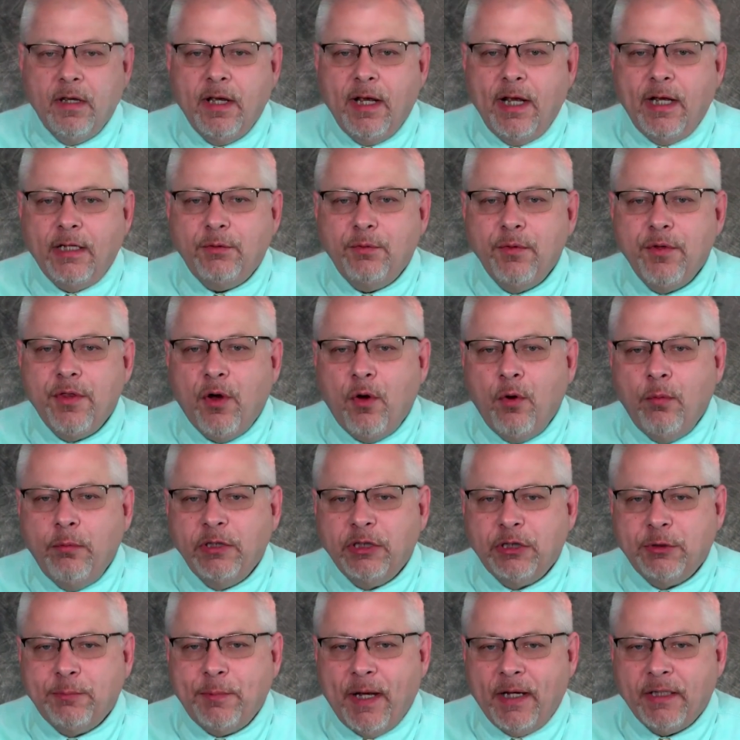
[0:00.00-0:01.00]
As with home
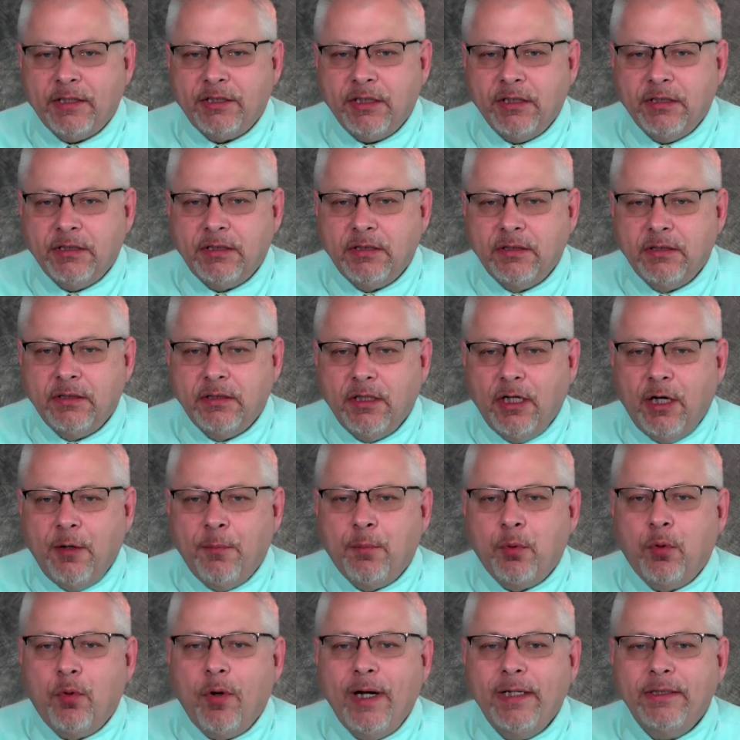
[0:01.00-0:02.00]
inspections,
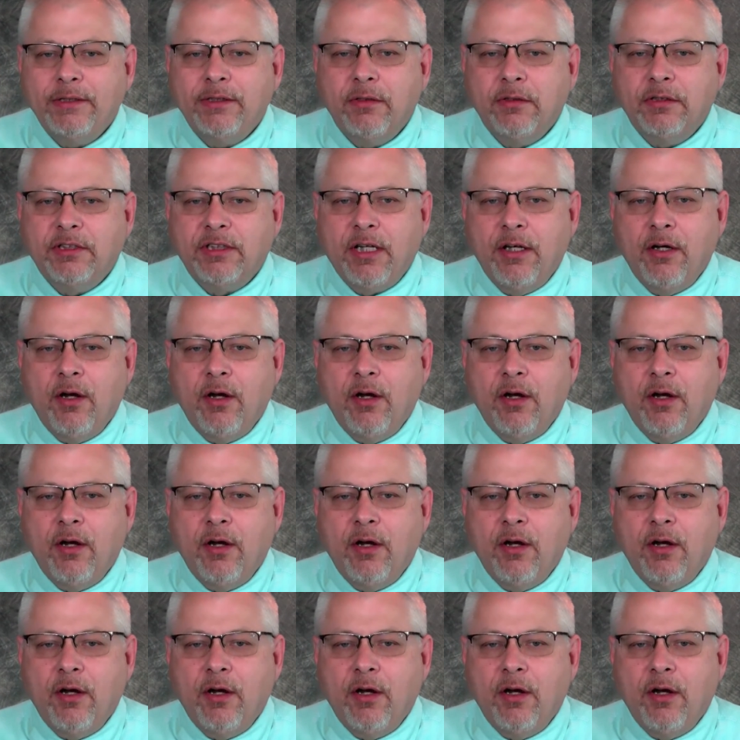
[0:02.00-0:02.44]
appraisals